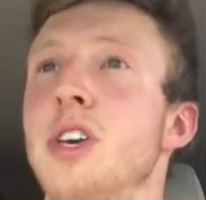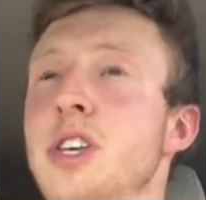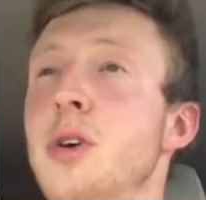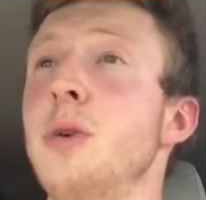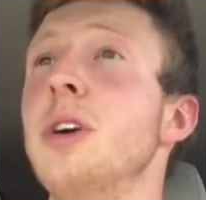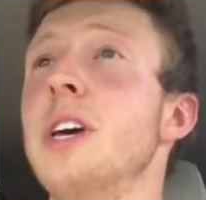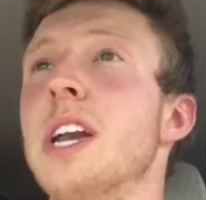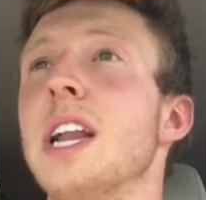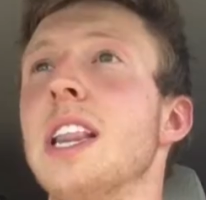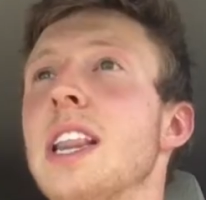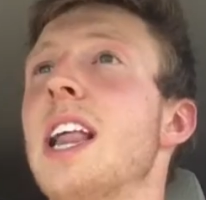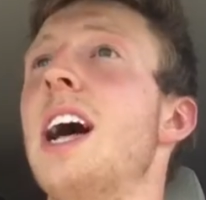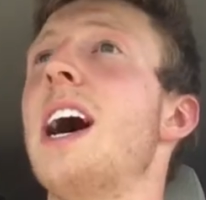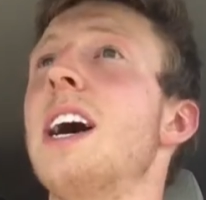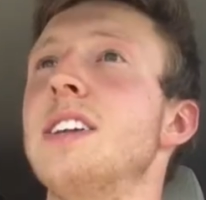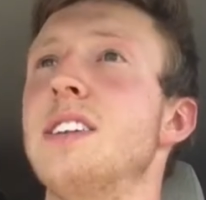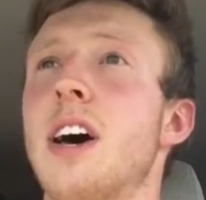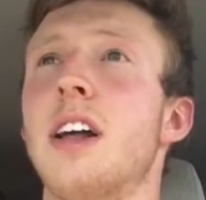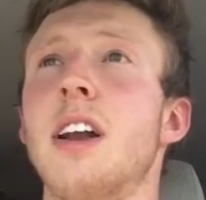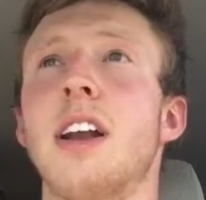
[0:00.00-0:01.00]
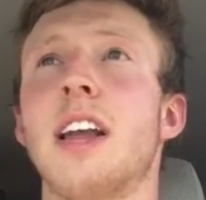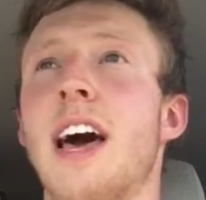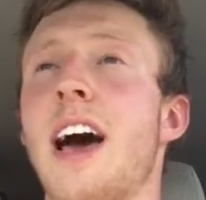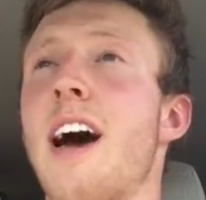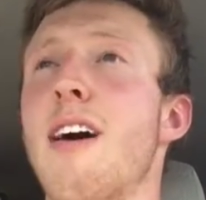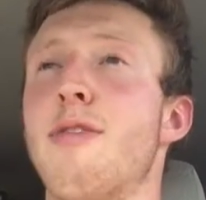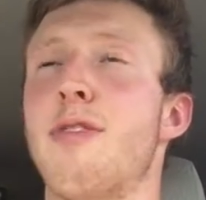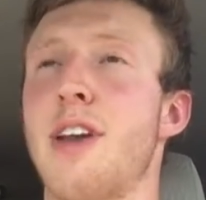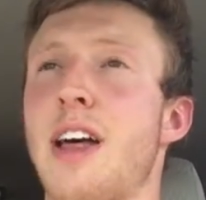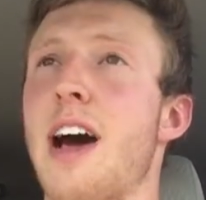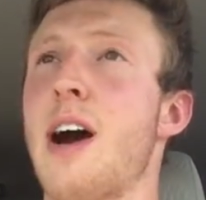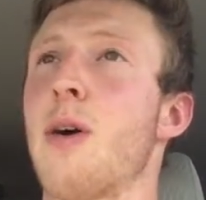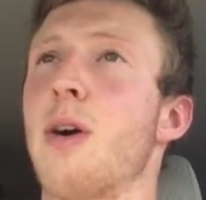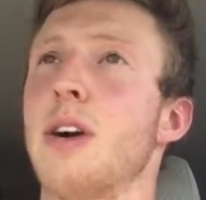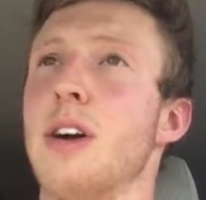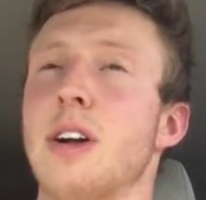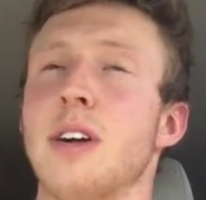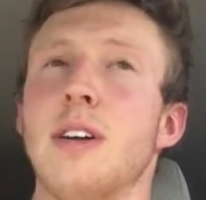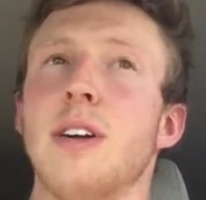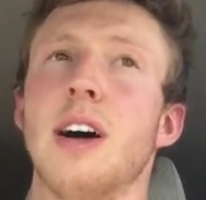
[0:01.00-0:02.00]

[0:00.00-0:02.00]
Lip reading: You can get a lot done in half an hour.